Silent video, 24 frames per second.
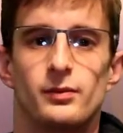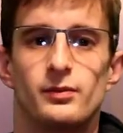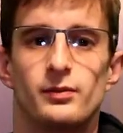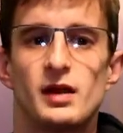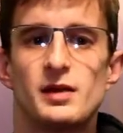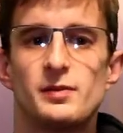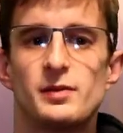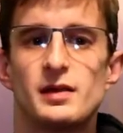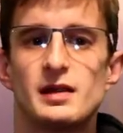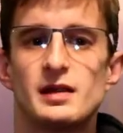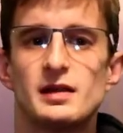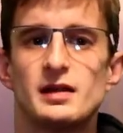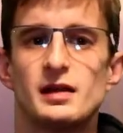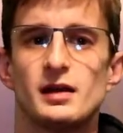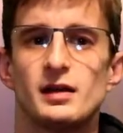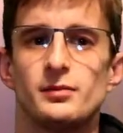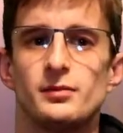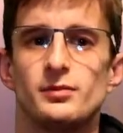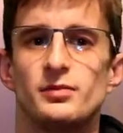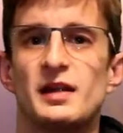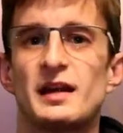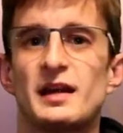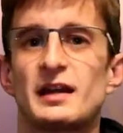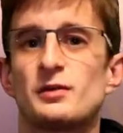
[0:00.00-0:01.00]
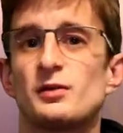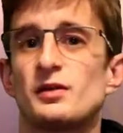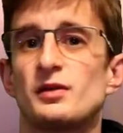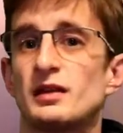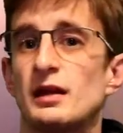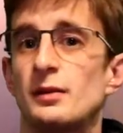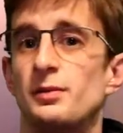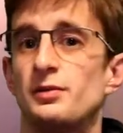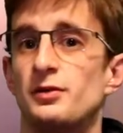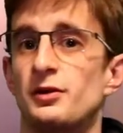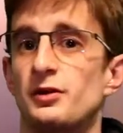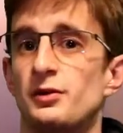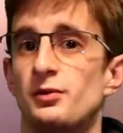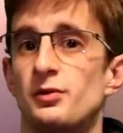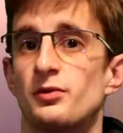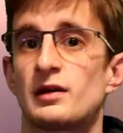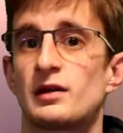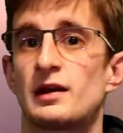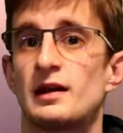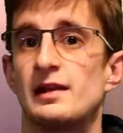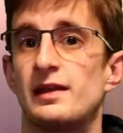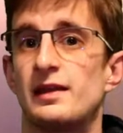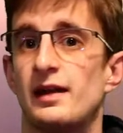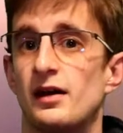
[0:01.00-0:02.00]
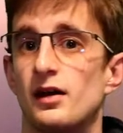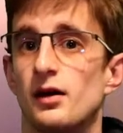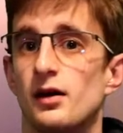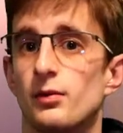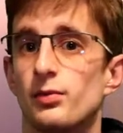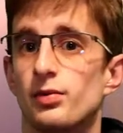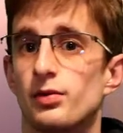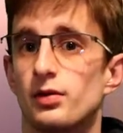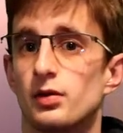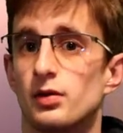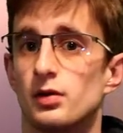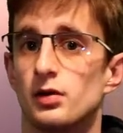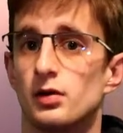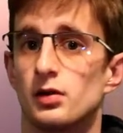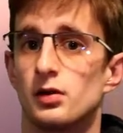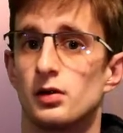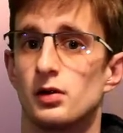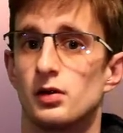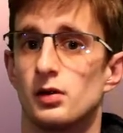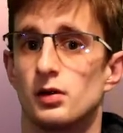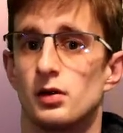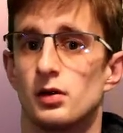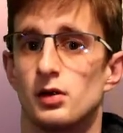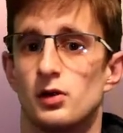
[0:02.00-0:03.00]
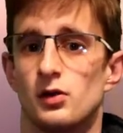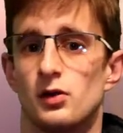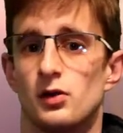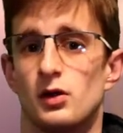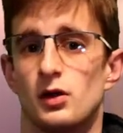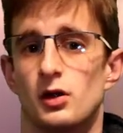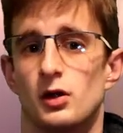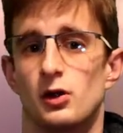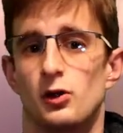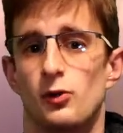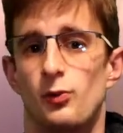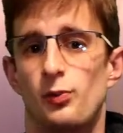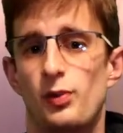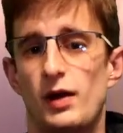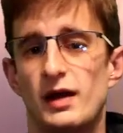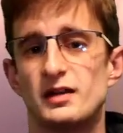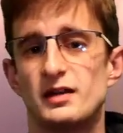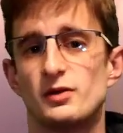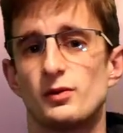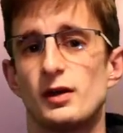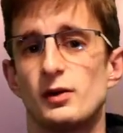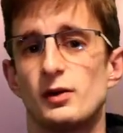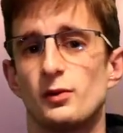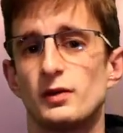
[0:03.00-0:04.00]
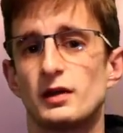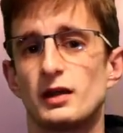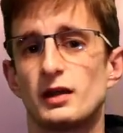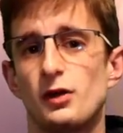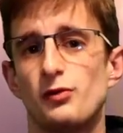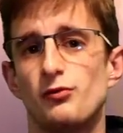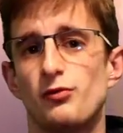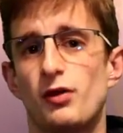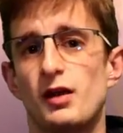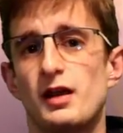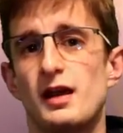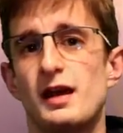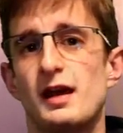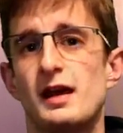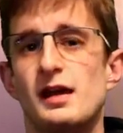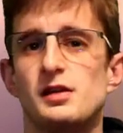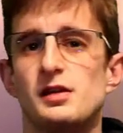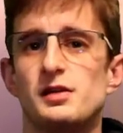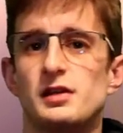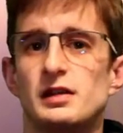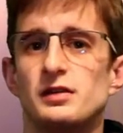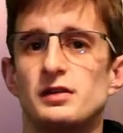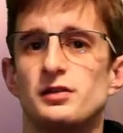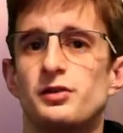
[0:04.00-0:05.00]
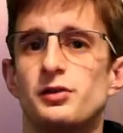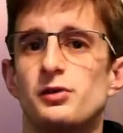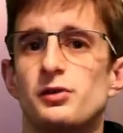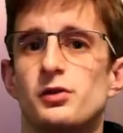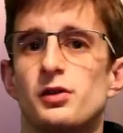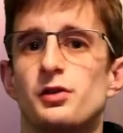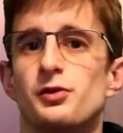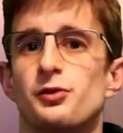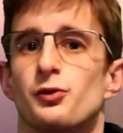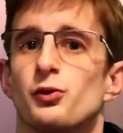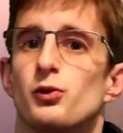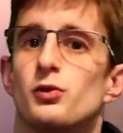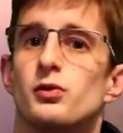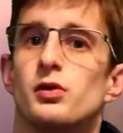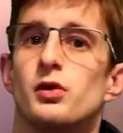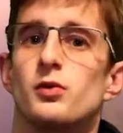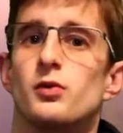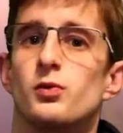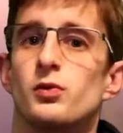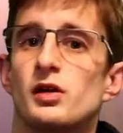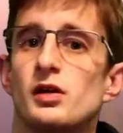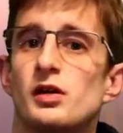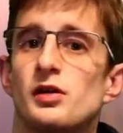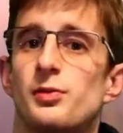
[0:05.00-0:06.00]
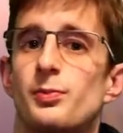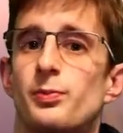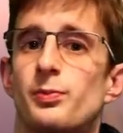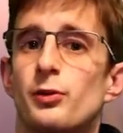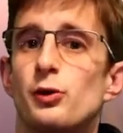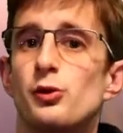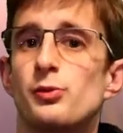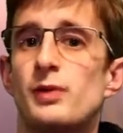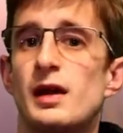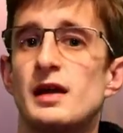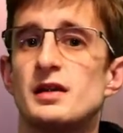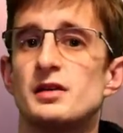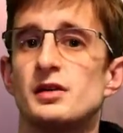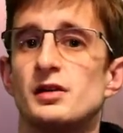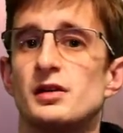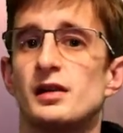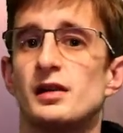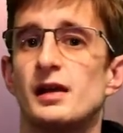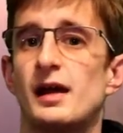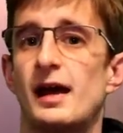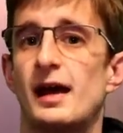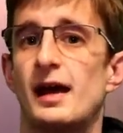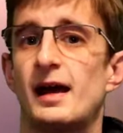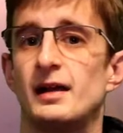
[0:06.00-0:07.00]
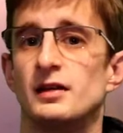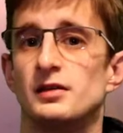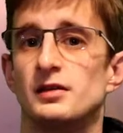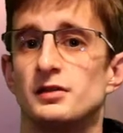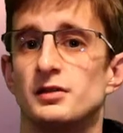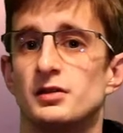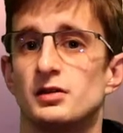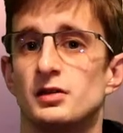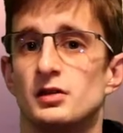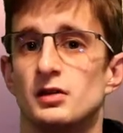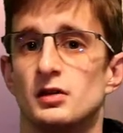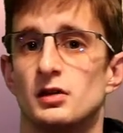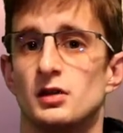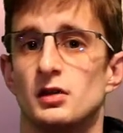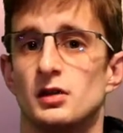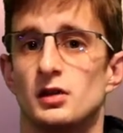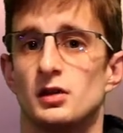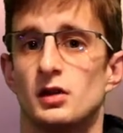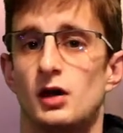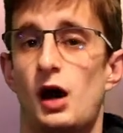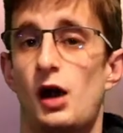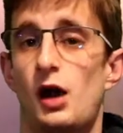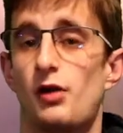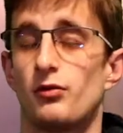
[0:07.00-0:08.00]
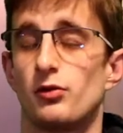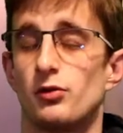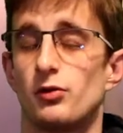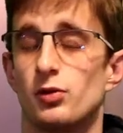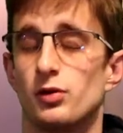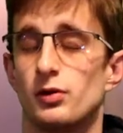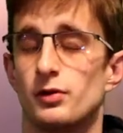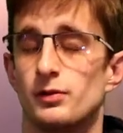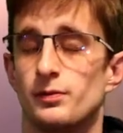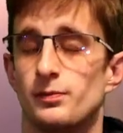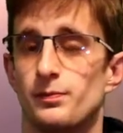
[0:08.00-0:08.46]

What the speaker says: Maybe next week's episode will clear that up. But anyway, we go right ahead into the duel with Blue Maiden and Haru.